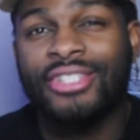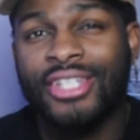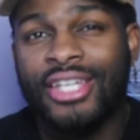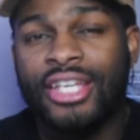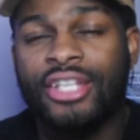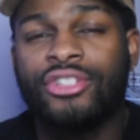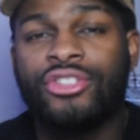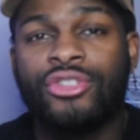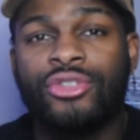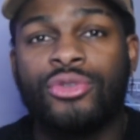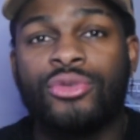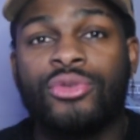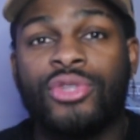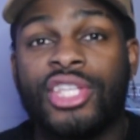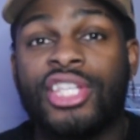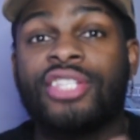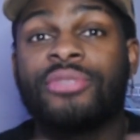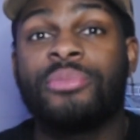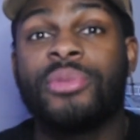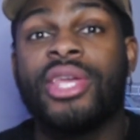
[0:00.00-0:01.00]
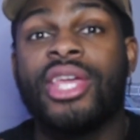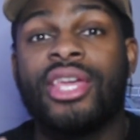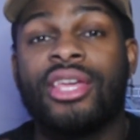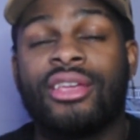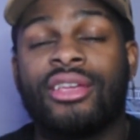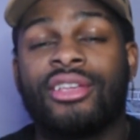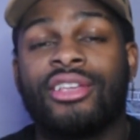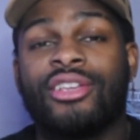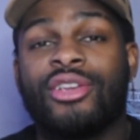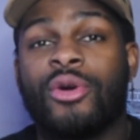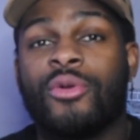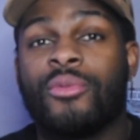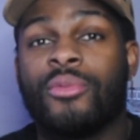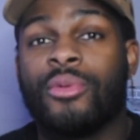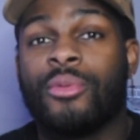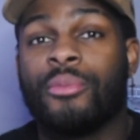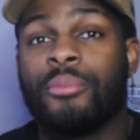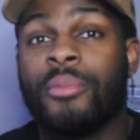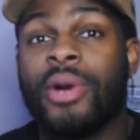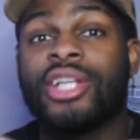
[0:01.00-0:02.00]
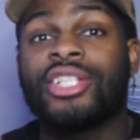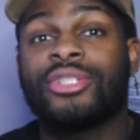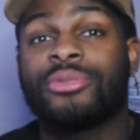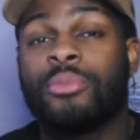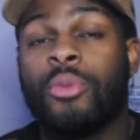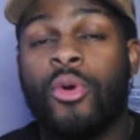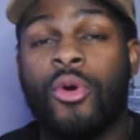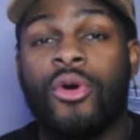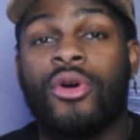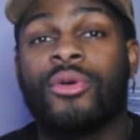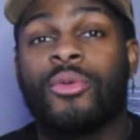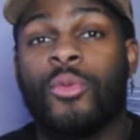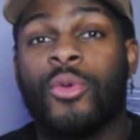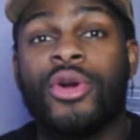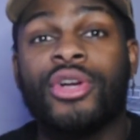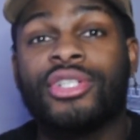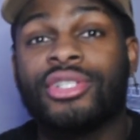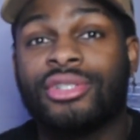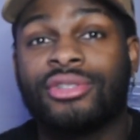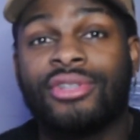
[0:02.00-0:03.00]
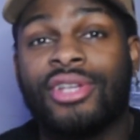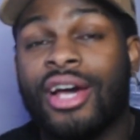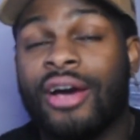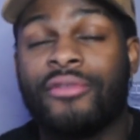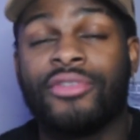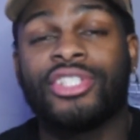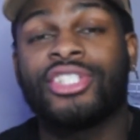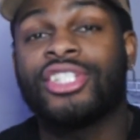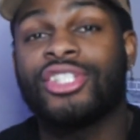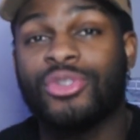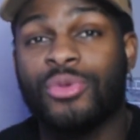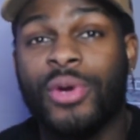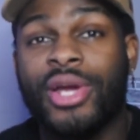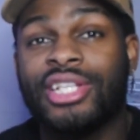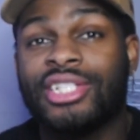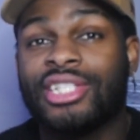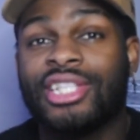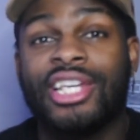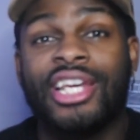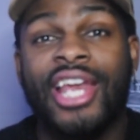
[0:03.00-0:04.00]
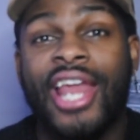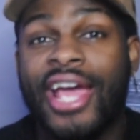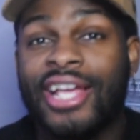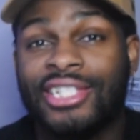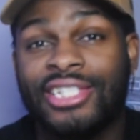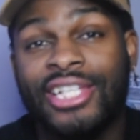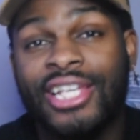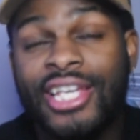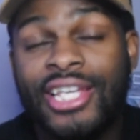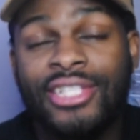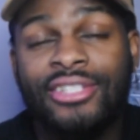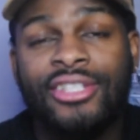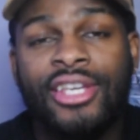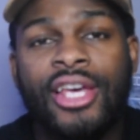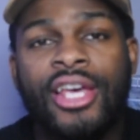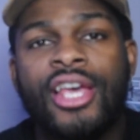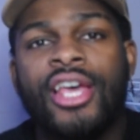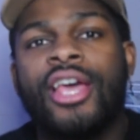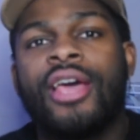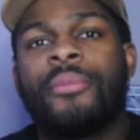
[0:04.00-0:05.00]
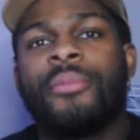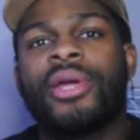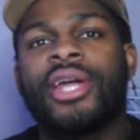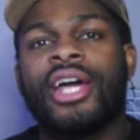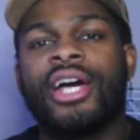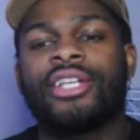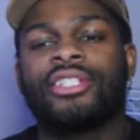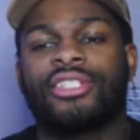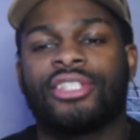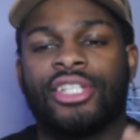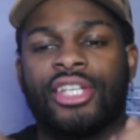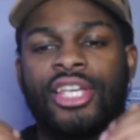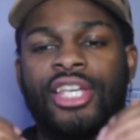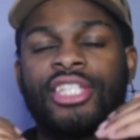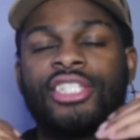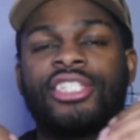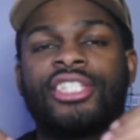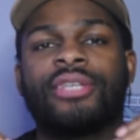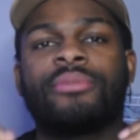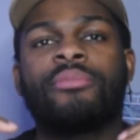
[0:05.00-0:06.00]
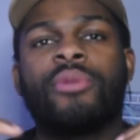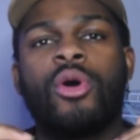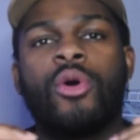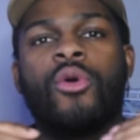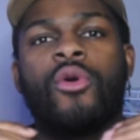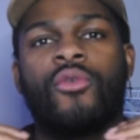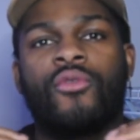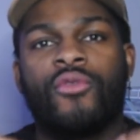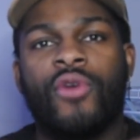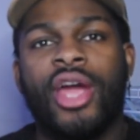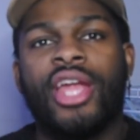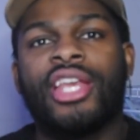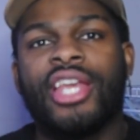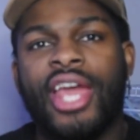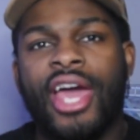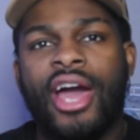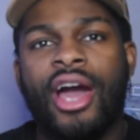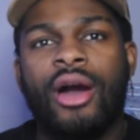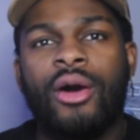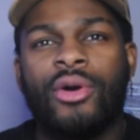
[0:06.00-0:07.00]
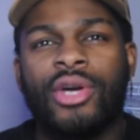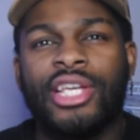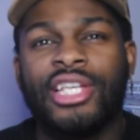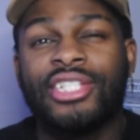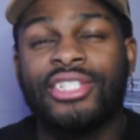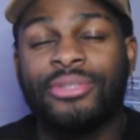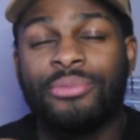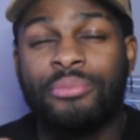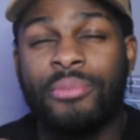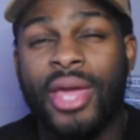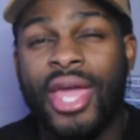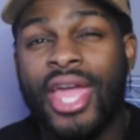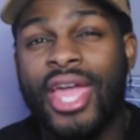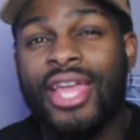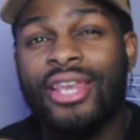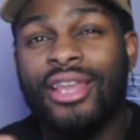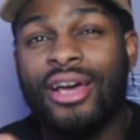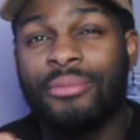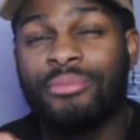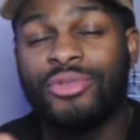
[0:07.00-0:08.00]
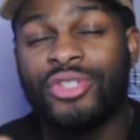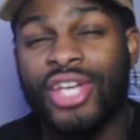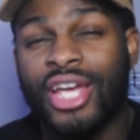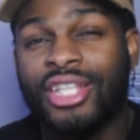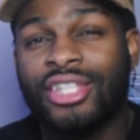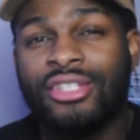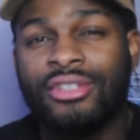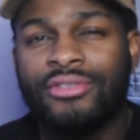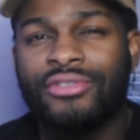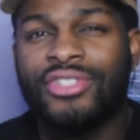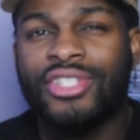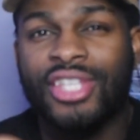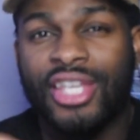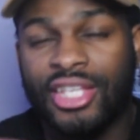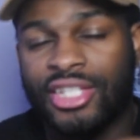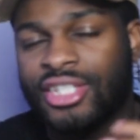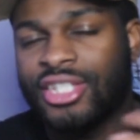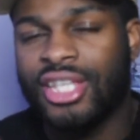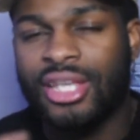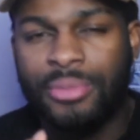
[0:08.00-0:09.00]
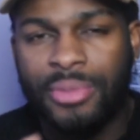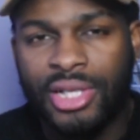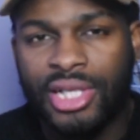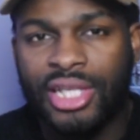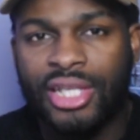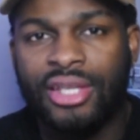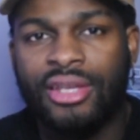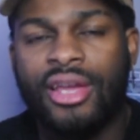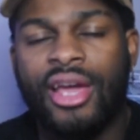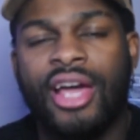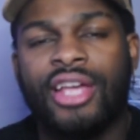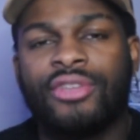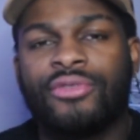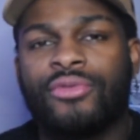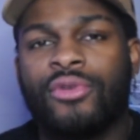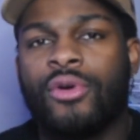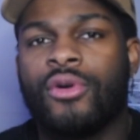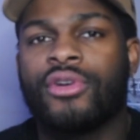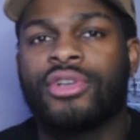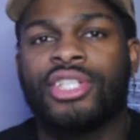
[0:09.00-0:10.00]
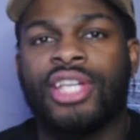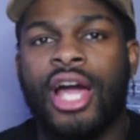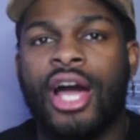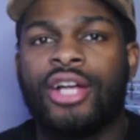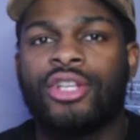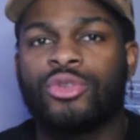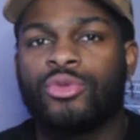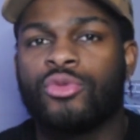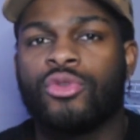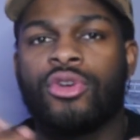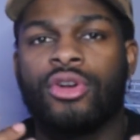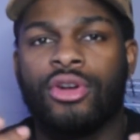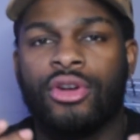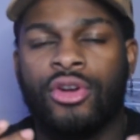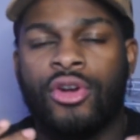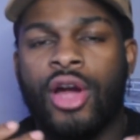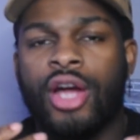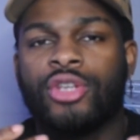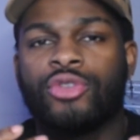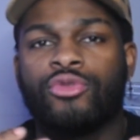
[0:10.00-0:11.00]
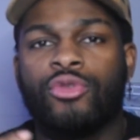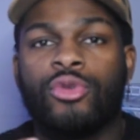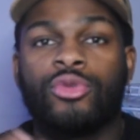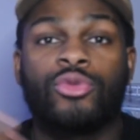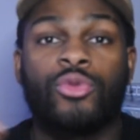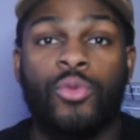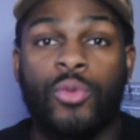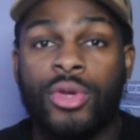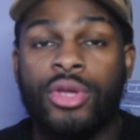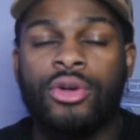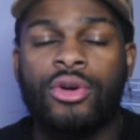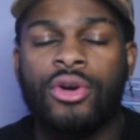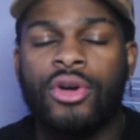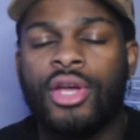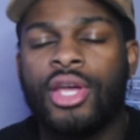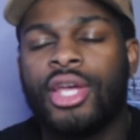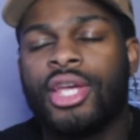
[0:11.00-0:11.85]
into this being, much more worse of a situation than it actually is, because Kazimbo right now, its main objectives, seemingly as far as Kanjuro's will,